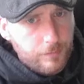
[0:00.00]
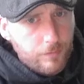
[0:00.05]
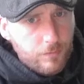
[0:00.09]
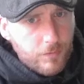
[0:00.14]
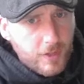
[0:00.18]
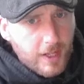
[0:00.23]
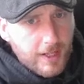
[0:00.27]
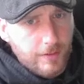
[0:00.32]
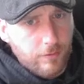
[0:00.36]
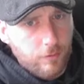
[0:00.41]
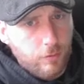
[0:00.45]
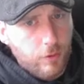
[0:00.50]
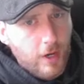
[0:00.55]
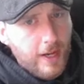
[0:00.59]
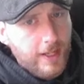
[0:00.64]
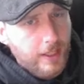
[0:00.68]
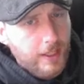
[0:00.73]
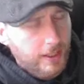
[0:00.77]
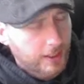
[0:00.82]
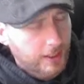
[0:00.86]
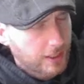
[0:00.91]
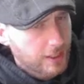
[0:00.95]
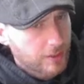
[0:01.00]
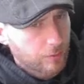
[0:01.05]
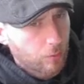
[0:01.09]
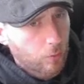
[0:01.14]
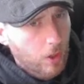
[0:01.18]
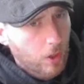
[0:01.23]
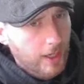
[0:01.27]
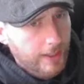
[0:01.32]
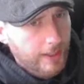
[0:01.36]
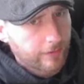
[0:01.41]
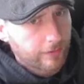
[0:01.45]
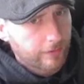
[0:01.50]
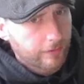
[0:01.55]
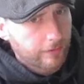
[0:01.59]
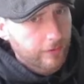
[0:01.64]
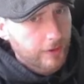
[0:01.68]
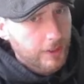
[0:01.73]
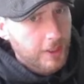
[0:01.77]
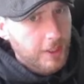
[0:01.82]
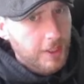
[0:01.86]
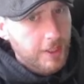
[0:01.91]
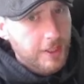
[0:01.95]
and Rhea, his wife.
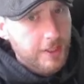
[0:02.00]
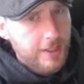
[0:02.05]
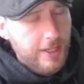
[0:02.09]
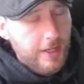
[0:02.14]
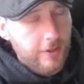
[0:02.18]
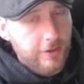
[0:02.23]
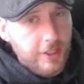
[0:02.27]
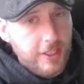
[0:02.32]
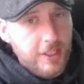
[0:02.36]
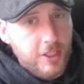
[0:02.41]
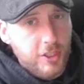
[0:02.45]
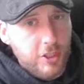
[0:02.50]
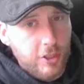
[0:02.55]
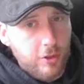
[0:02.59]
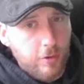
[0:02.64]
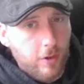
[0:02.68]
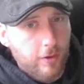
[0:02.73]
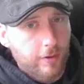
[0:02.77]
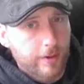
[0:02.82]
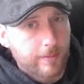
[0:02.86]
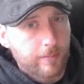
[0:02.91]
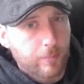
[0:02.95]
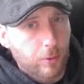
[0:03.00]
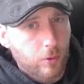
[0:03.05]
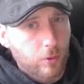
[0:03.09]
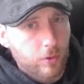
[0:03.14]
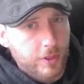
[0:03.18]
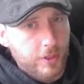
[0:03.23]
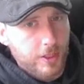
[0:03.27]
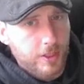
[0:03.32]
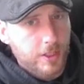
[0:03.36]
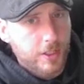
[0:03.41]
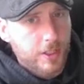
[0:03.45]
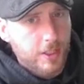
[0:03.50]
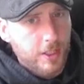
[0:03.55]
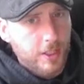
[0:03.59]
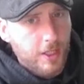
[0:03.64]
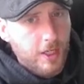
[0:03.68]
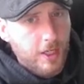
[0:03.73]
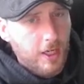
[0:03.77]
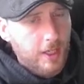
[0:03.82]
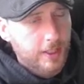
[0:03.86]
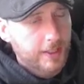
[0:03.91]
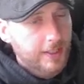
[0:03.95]
Now these two are important.
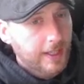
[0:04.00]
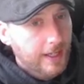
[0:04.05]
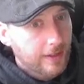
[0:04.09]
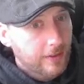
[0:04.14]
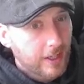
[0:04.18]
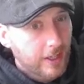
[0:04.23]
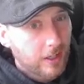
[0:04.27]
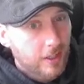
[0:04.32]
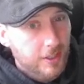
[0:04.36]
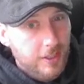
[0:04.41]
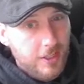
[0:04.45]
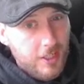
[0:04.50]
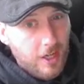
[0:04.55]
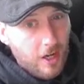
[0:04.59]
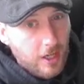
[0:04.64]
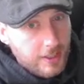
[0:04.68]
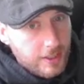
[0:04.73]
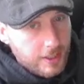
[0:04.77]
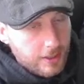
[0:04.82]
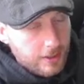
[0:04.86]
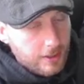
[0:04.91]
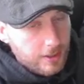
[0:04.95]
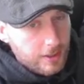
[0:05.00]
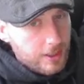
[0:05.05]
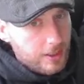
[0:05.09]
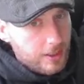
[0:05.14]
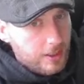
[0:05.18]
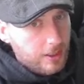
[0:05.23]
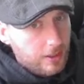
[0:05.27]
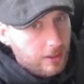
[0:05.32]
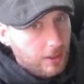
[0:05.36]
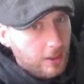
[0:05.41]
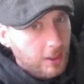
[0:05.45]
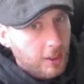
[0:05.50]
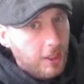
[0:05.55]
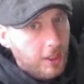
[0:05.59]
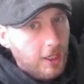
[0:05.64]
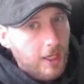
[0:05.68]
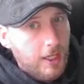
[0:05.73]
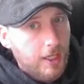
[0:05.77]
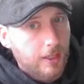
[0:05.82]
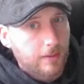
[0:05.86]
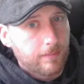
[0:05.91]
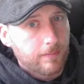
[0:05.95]
Again, they are titans,
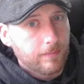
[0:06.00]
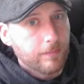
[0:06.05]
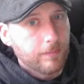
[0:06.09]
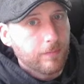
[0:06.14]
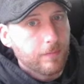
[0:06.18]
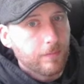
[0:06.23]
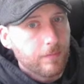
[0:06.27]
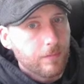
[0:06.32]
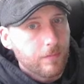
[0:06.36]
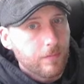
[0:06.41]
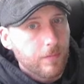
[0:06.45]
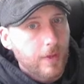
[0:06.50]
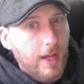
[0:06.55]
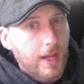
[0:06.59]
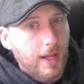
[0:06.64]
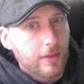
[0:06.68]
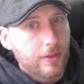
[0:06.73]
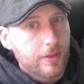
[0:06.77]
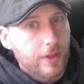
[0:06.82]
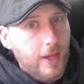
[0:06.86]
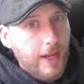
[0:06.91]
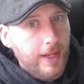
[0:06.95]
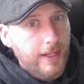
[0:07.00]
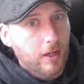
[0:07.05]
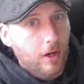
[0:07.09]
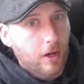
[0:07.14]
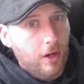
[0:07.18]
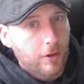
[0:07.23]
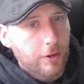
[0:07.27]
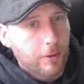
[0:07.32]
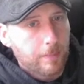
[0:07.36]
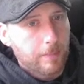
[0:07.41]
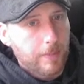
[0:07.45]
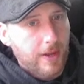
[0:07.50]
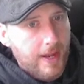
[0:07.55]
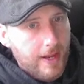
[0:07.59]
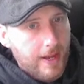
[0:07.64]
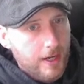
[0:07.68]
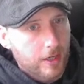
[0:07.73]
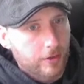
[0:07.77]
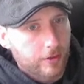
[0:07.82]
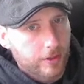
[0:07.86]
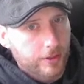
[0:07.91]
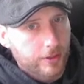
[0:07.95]
and they are the
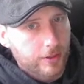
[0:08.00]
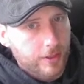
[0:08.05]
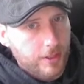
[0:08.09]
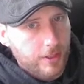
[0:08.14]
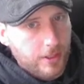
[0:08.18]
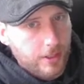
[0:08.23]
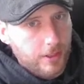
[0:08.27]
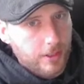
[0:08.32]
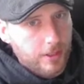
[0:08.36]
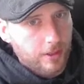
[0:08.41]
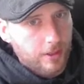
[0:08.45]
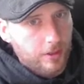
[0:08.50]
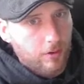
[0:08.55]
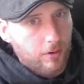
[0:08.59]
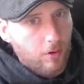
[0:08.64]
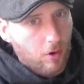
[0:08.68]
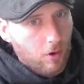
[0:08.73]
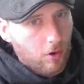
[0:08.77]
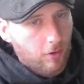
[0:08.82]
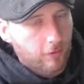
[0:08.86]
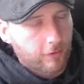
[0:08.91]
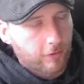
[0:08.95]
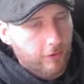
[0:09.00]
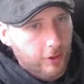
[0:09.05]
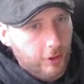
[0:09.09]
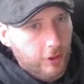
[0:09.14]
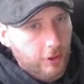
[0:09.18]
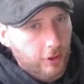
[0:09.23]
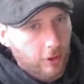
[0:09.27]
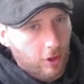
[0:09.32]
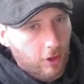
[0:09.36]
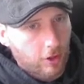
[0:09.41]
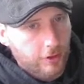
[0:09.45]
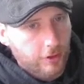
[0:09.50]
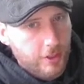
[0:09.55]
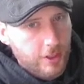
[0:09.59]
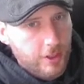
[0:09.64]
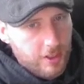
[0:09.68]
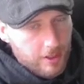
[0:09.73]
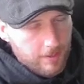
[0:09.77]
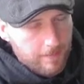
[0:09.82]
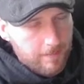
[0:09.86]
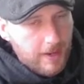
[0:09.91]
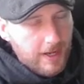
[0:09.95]
parents of the gods,
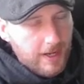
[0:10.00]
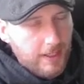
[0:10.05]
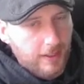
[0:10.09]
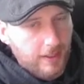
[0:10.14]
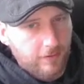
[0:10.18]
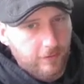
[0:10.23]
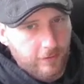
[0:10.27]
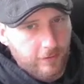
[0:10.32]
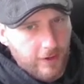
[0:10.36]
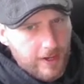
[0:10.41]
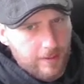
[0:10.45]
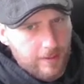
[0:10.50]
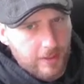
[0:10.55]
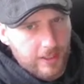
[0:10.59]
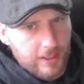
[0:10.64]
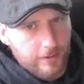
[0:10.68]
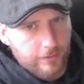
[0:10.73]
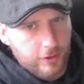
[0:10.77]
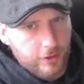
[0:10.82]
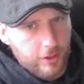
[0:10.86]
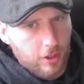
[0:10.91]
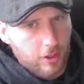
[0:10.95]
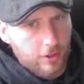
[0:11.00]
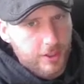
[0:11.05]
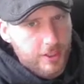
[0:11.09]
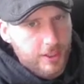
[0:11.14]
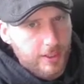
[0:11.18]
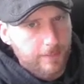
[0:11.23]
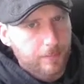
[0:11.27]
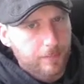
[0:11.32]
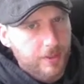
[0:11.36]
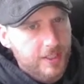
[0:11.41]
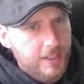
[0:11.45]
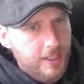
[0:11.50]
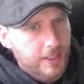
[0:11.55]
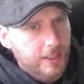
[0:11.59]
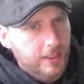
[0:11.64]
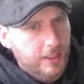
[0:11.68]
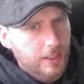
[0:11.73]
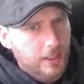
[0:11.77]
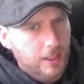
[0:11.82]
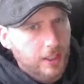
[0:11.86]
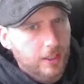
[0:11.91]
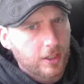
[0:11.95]
the main family of gods, in
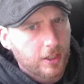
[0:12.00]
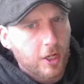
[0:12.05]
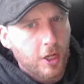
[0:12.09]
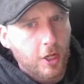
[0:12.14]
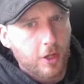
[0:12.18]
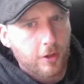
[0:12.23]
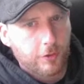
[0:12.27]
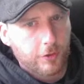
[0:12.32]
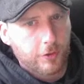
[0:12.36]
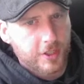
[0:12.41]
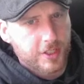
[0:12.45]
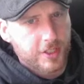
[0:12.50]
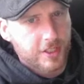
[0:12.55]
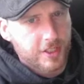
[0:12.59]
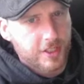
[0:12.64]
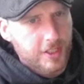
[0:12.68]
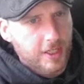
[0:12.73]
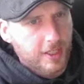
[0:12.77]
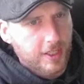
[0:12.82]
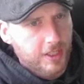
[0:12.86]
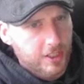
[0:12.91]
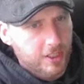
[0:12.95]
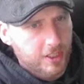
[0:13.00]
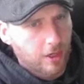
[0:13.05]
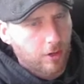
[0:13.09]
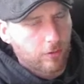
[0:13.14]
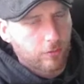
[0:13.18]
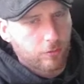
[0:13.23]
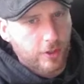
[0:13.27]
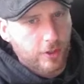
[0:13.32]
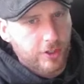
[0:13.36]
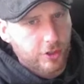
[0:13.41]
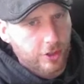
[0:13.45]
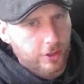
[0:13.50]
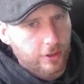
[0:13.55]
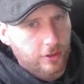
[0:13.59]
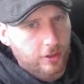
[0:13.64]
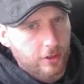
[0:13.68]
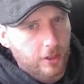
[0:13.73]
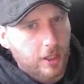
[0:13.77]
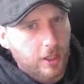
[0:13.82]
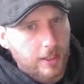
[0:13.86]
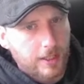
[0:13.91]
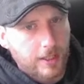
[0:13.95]
particular the 6
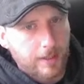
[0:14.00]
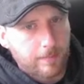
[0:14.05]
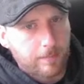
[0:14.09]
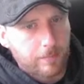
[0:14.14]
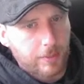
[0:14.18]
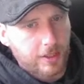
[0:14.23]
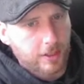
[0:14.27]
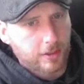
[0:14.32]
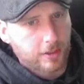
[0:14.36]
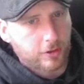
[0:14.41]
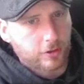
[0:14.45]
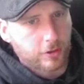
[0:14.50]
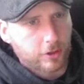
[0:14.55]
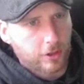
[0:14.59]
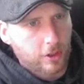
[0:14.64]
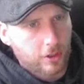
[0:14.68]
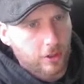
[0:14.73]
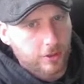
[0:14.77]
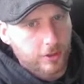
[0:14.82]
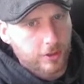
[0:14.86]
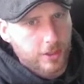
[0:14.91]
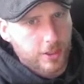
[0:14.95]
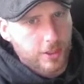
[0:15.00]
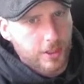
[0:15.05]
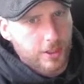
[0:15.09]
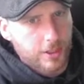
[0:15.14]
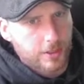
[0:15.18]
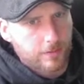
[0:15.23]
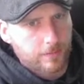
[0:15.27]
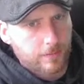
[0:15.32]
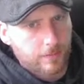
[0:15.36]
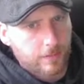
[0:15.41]
original Olympian gods.